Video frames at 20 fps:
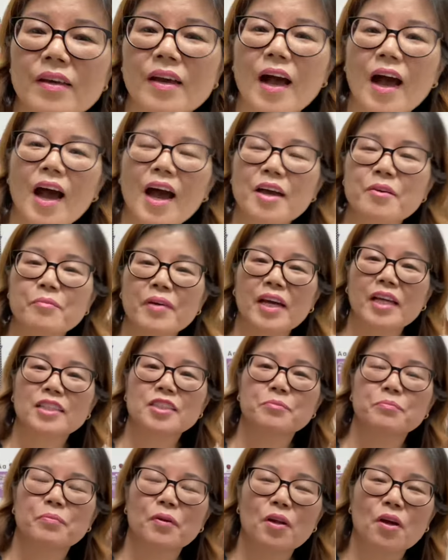Hi, my
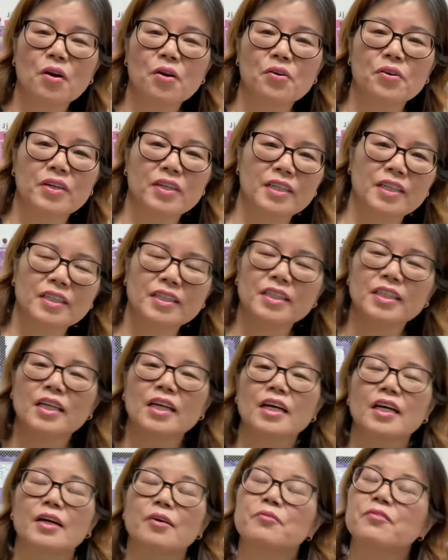explorers.
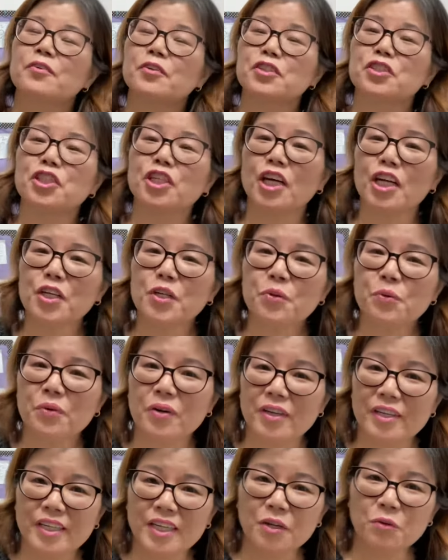For
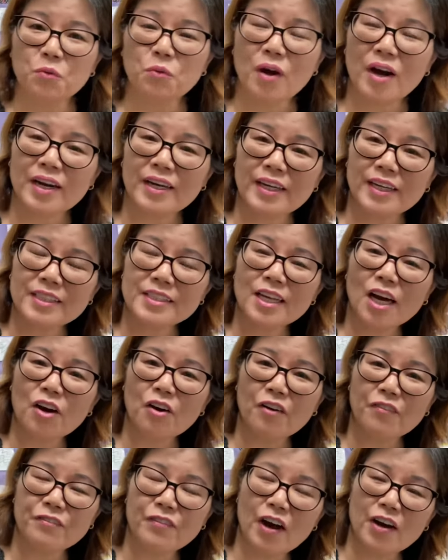January, what is
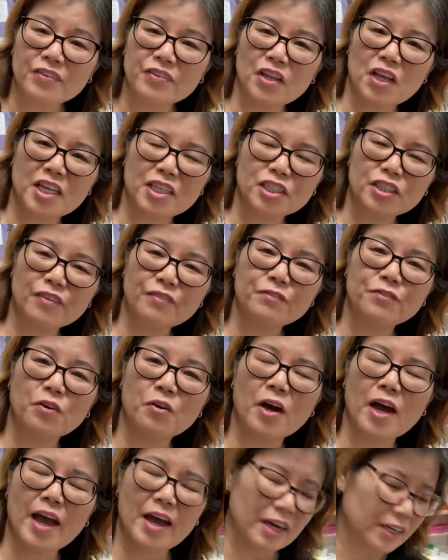our foundation
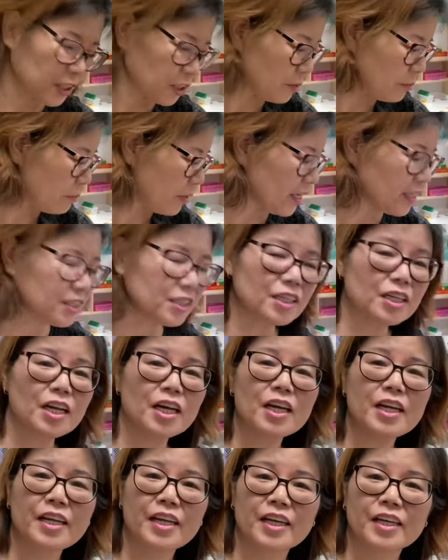for action-based
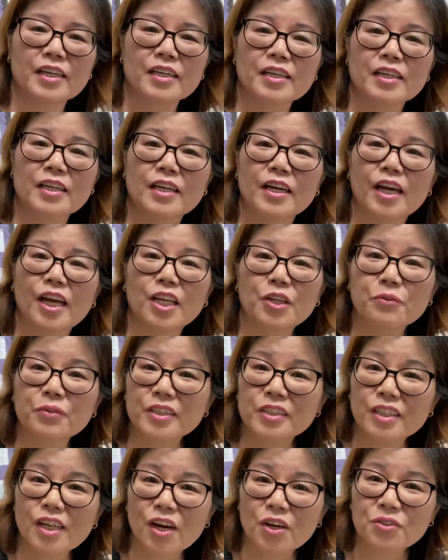learning? Anyone
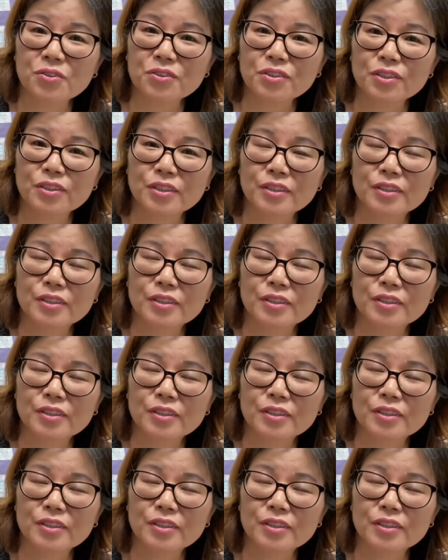knows?